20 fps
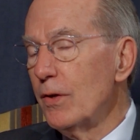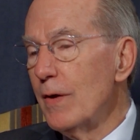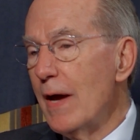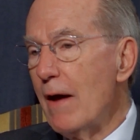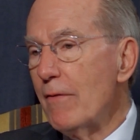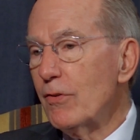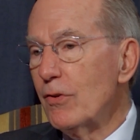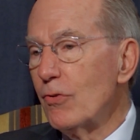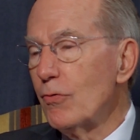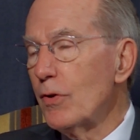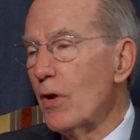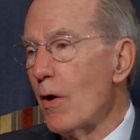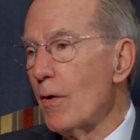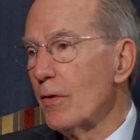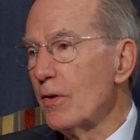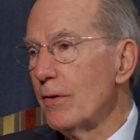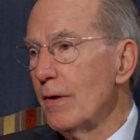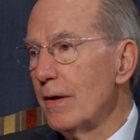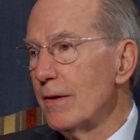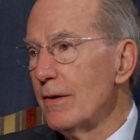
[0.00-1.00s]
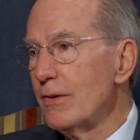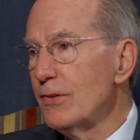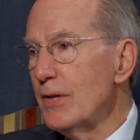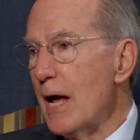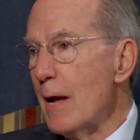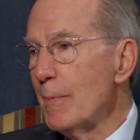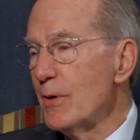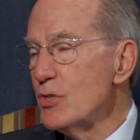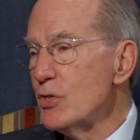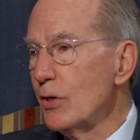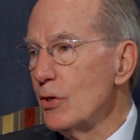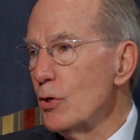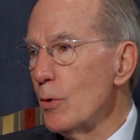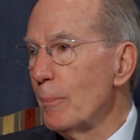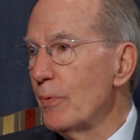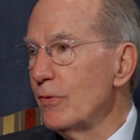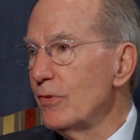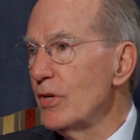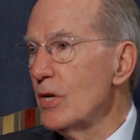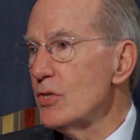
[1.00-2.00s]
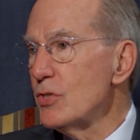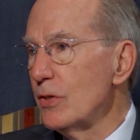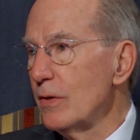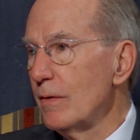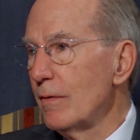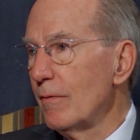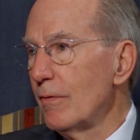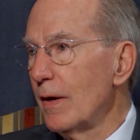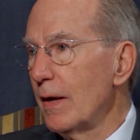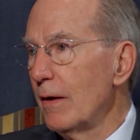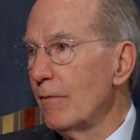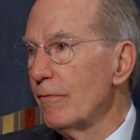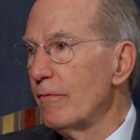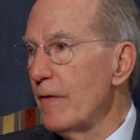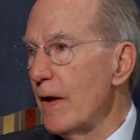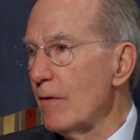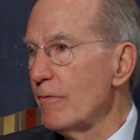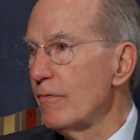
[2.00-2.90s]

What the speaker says: have to start establishing your position in Fed